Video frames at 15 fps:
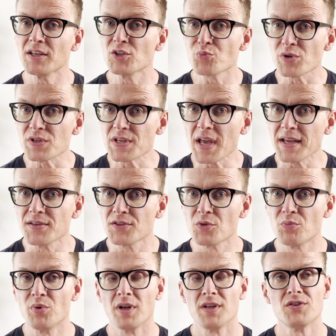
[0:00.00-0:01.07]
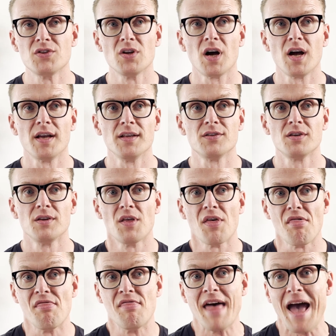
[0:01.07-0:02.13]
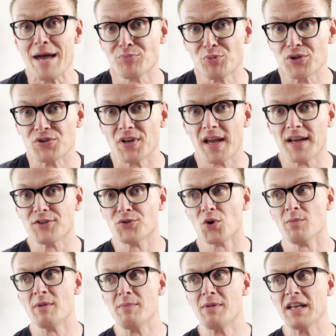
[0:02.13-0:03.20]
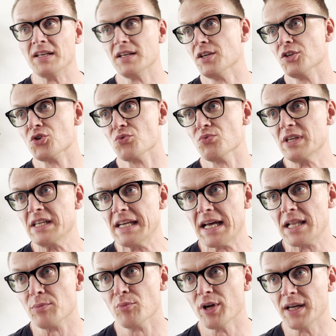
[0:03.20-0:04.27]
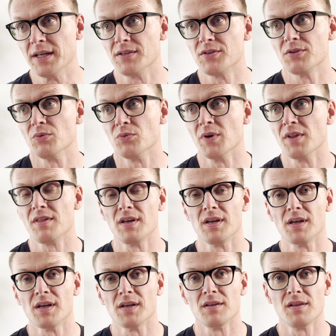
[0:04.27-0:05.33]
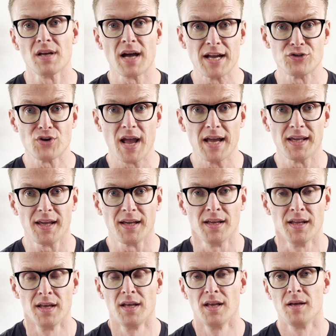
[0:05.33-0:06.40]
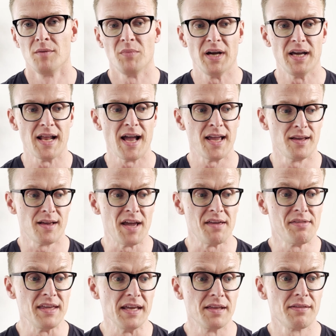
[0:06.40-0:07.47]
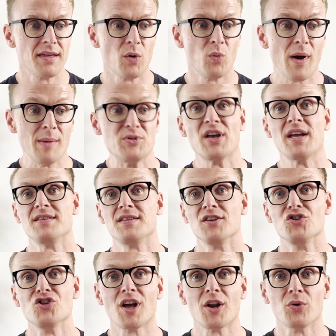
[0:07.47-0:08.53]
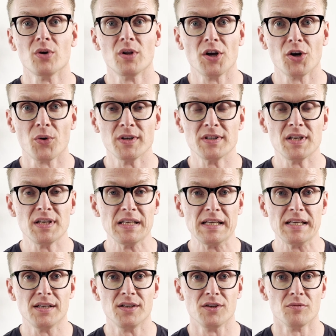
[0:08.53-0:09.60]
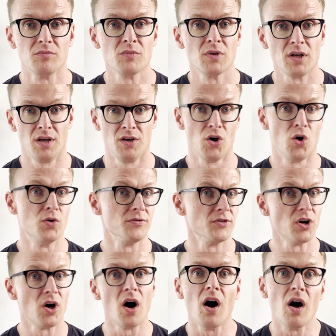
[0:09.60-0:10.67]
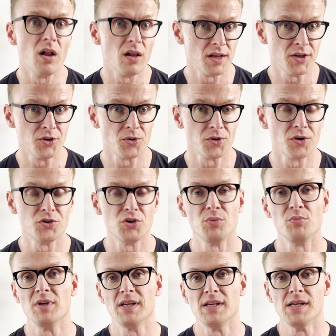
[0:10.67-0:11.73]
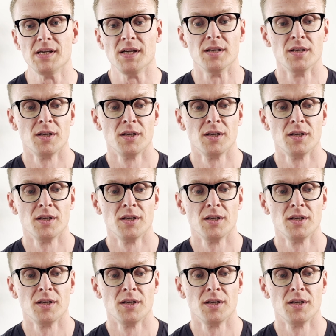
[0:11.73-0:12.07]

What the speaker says: is precise, but it's not that precise, or maybe I needed to recalibrate with the eye tracking. But I think that websites in general are going to need an overhaul in order to be